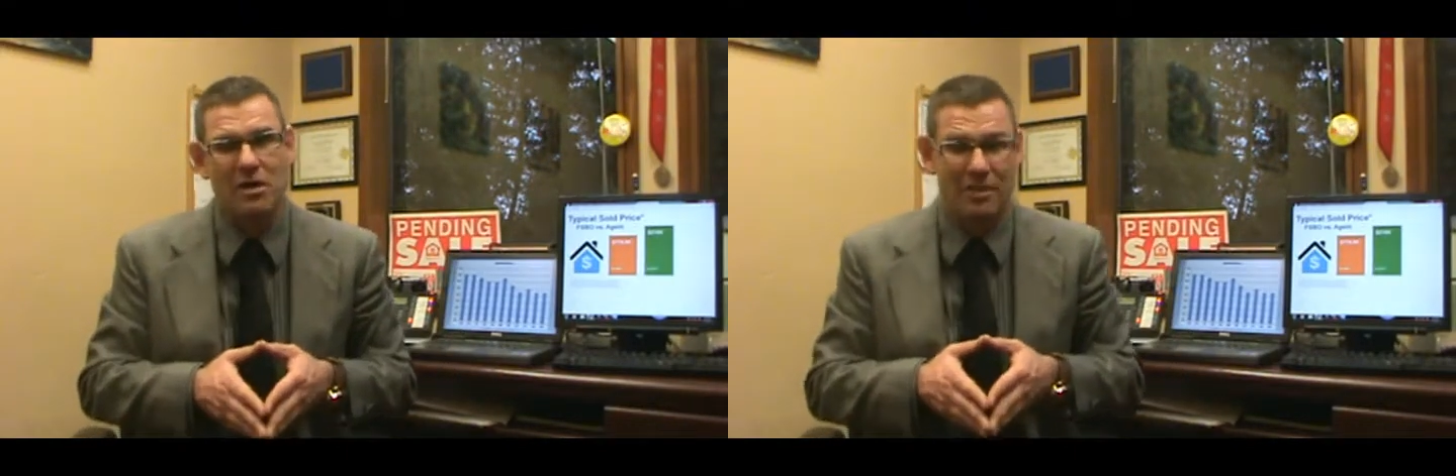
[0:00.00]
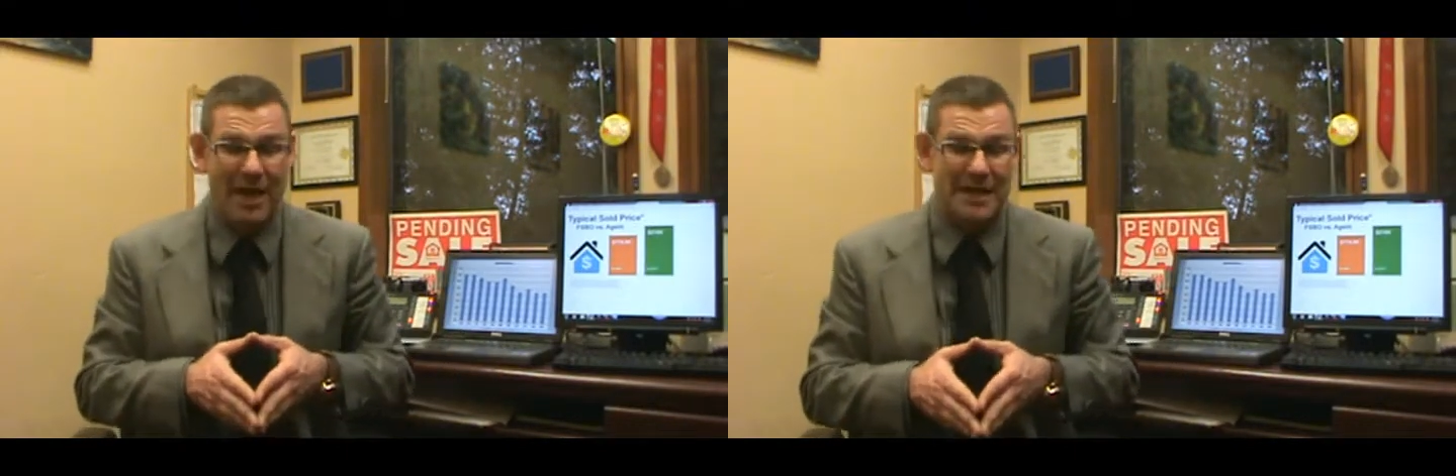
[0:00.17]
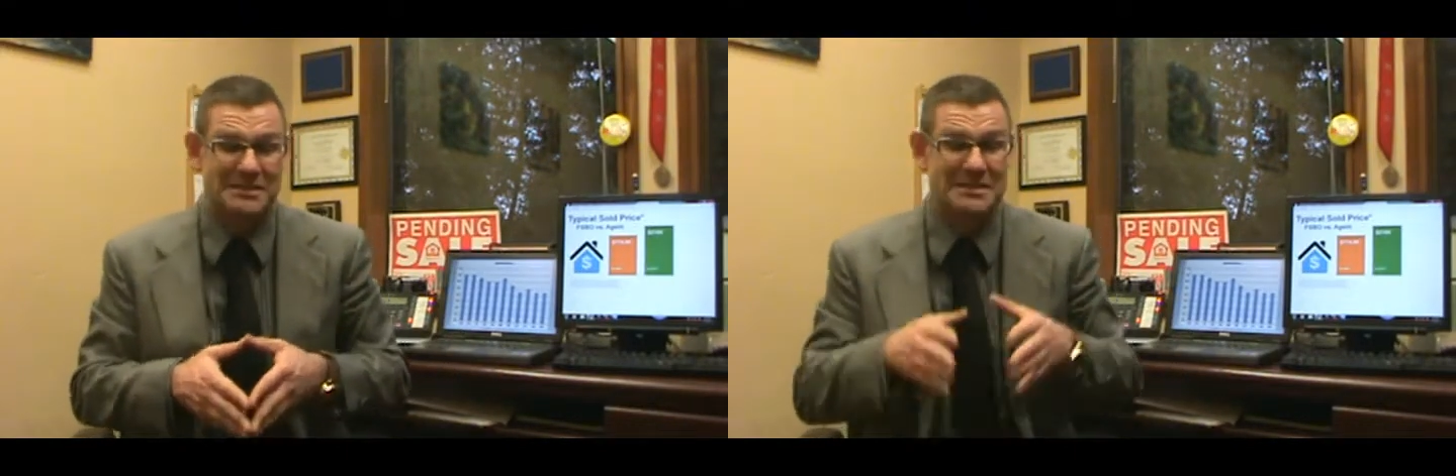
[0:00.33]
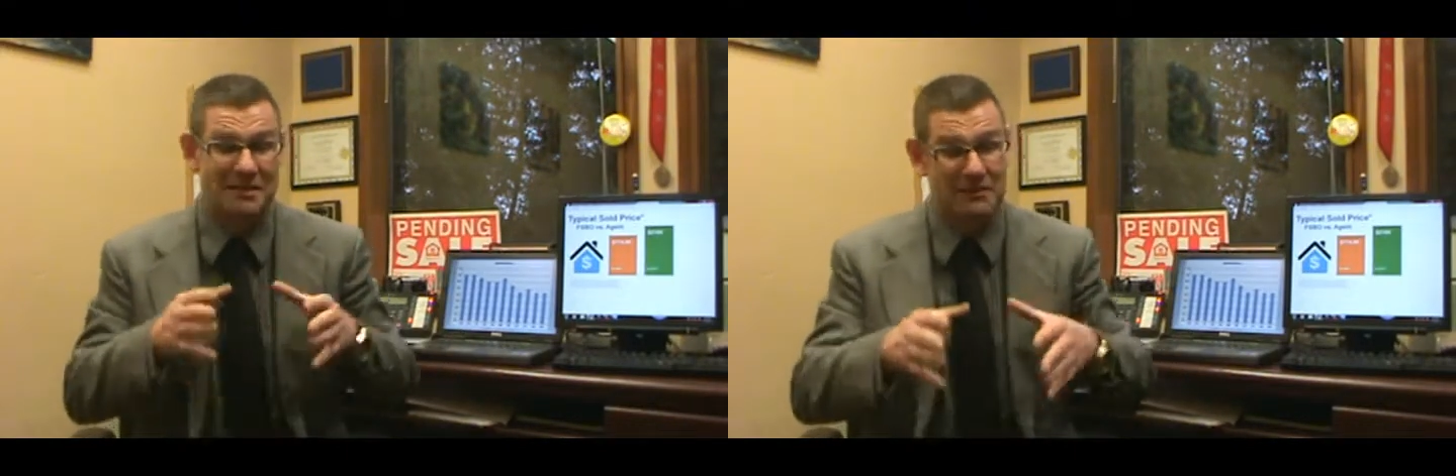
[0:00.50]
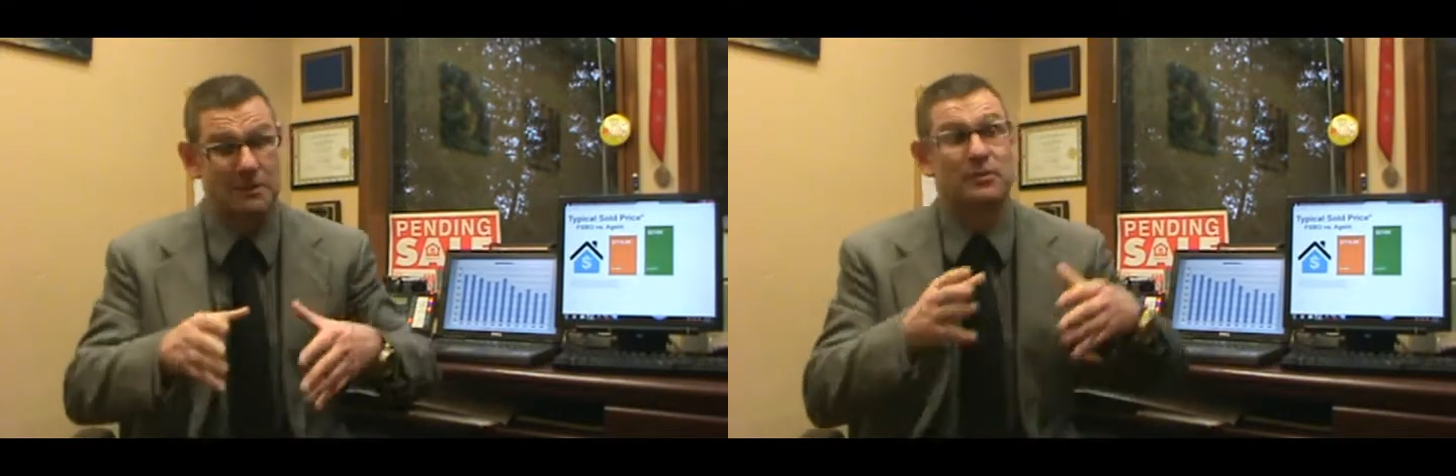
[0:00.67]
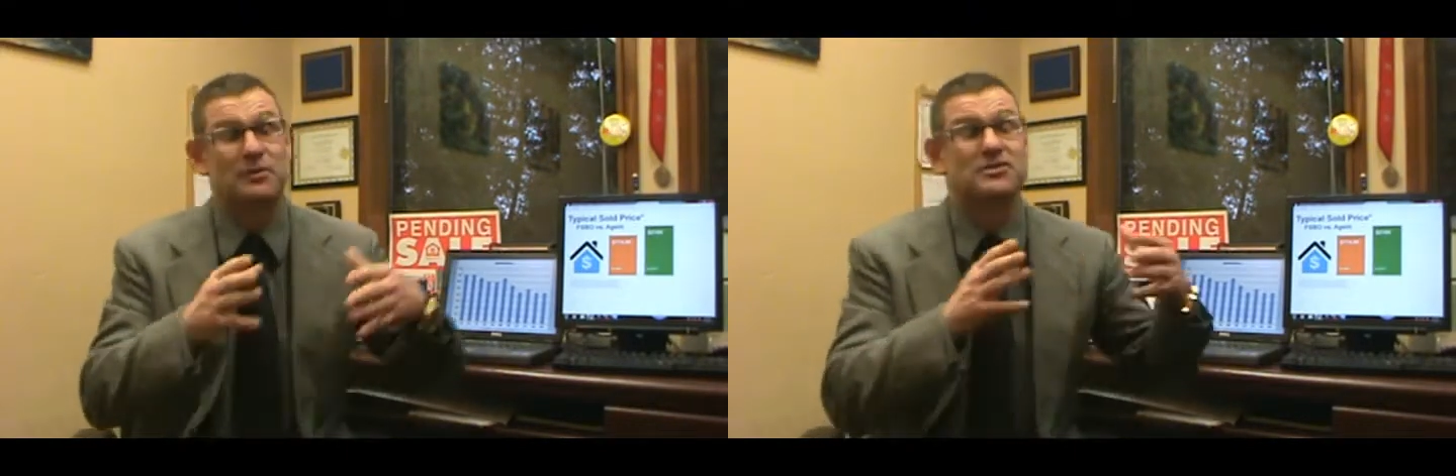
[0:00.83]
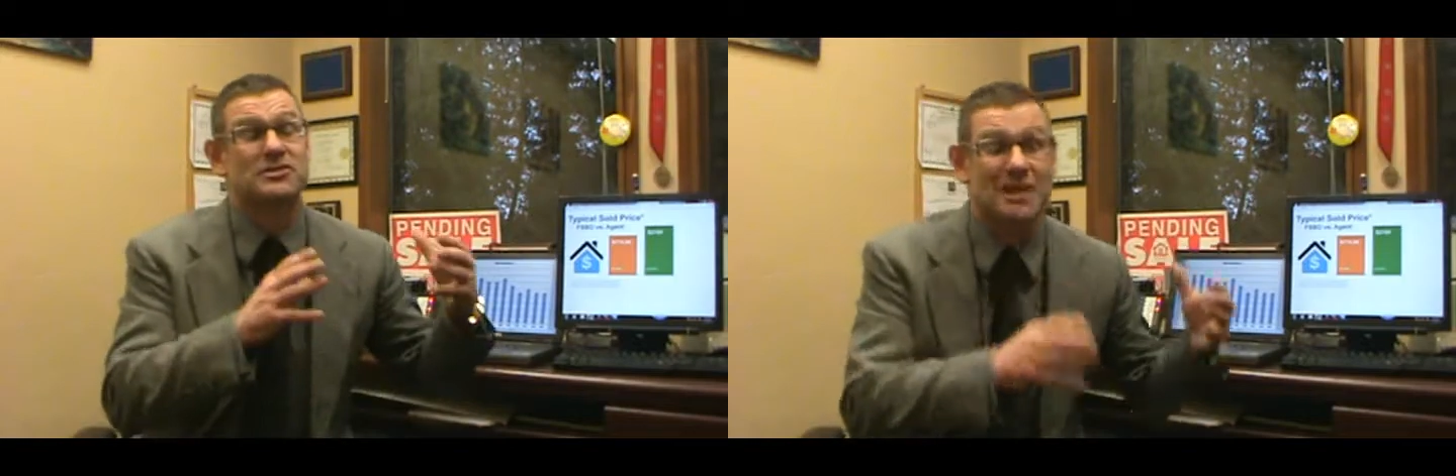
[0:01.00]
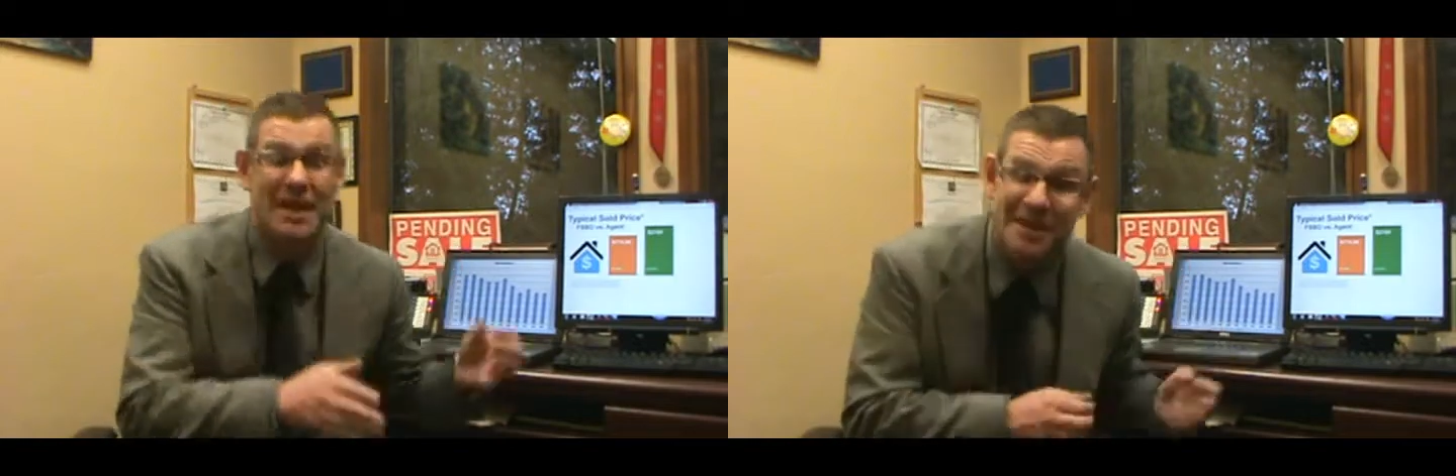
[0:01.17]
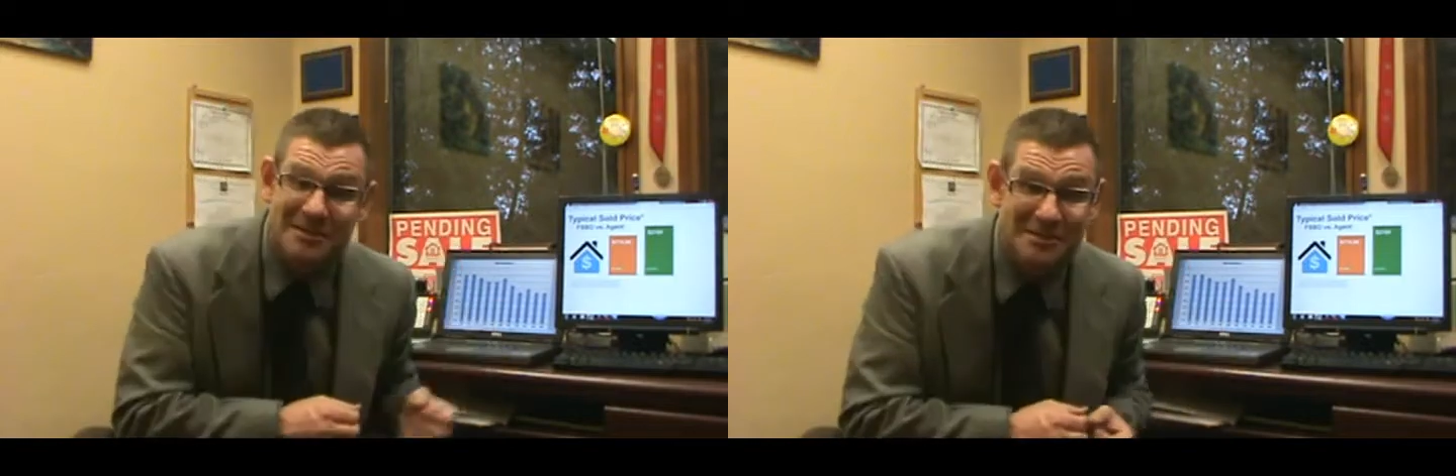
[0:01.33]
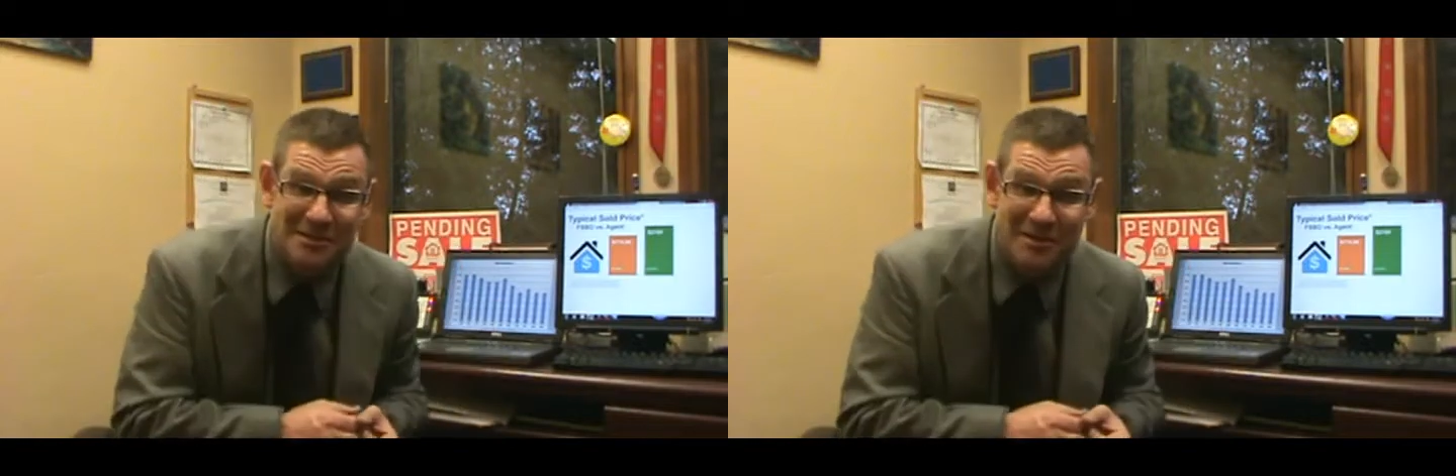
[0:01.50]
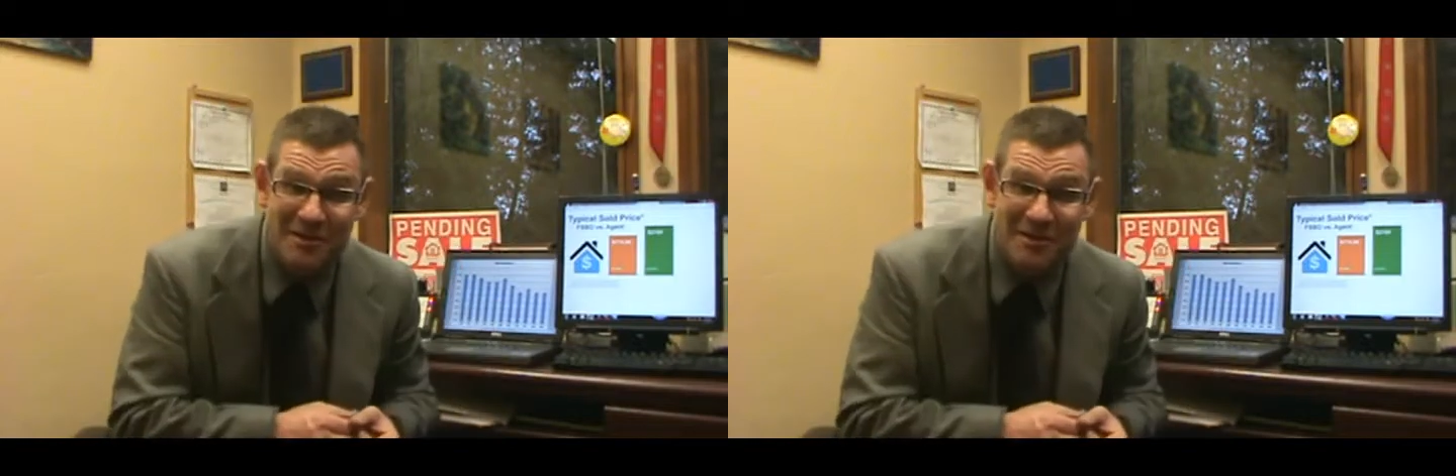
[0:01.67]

that 70%